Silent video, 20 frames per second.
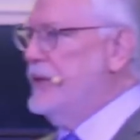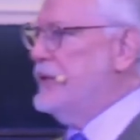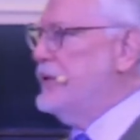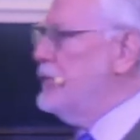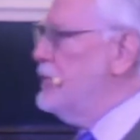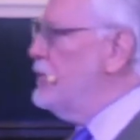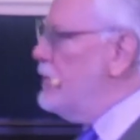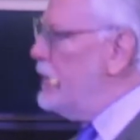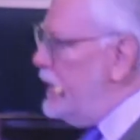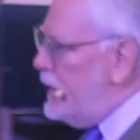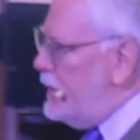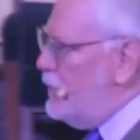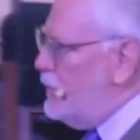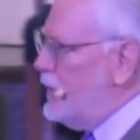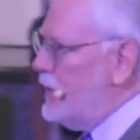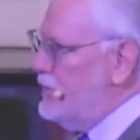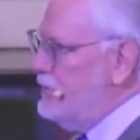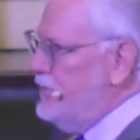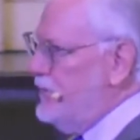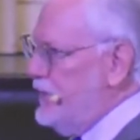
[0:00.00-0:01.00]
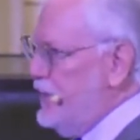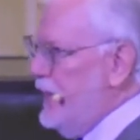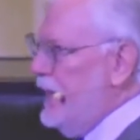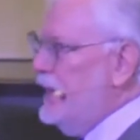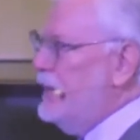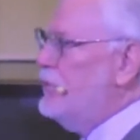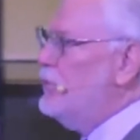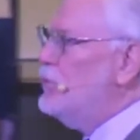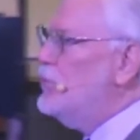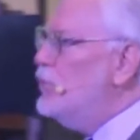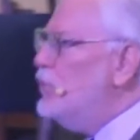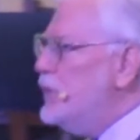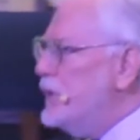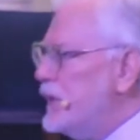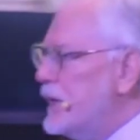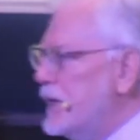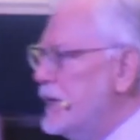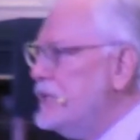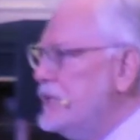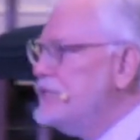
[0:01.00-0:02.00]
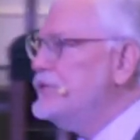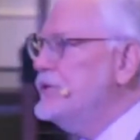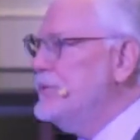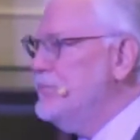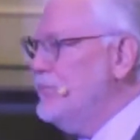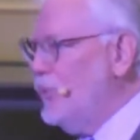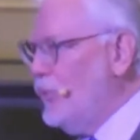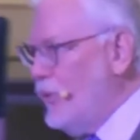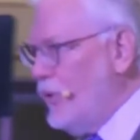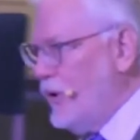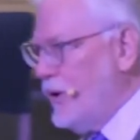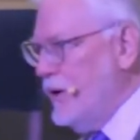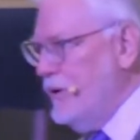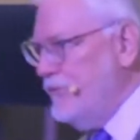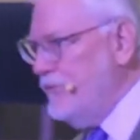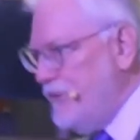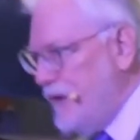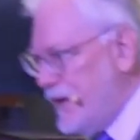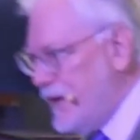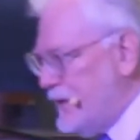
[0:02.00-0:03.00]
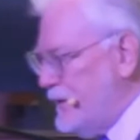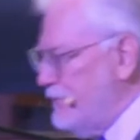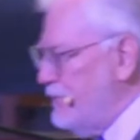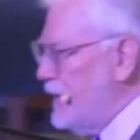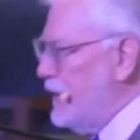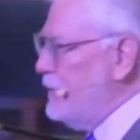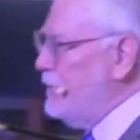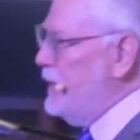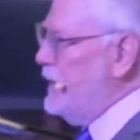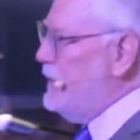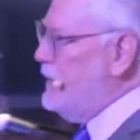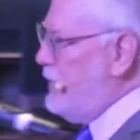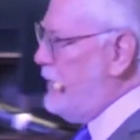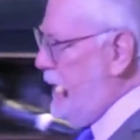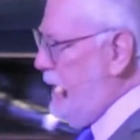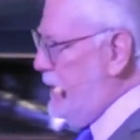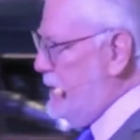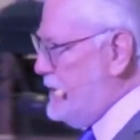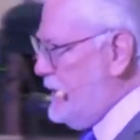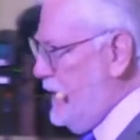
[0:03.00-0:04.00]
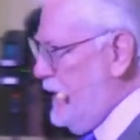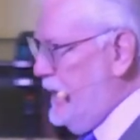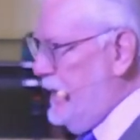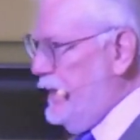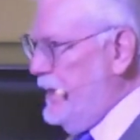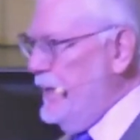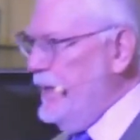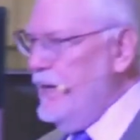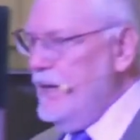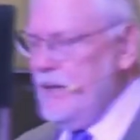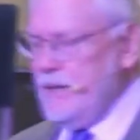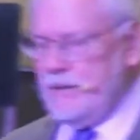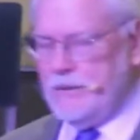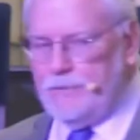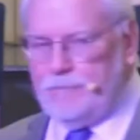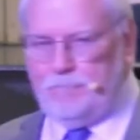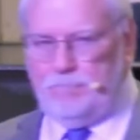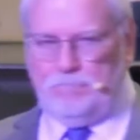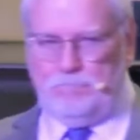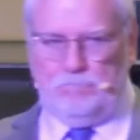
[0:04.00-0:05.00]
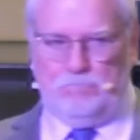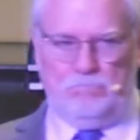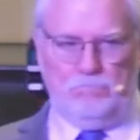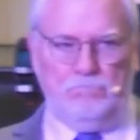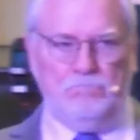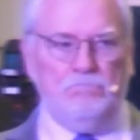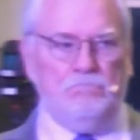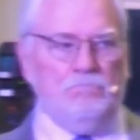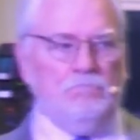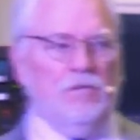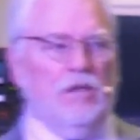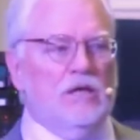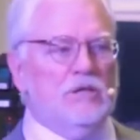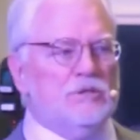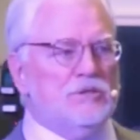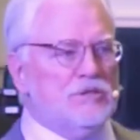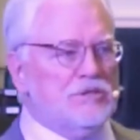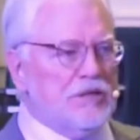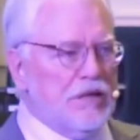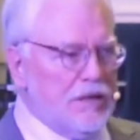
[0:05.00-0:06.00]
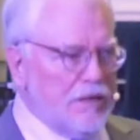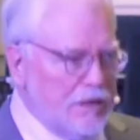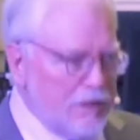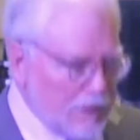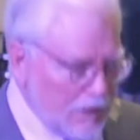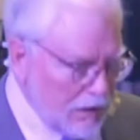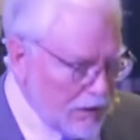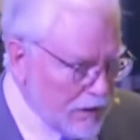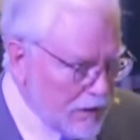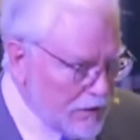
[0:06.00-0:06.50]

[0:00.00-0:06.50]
Greek word for that really should more effectively be translated suddenly.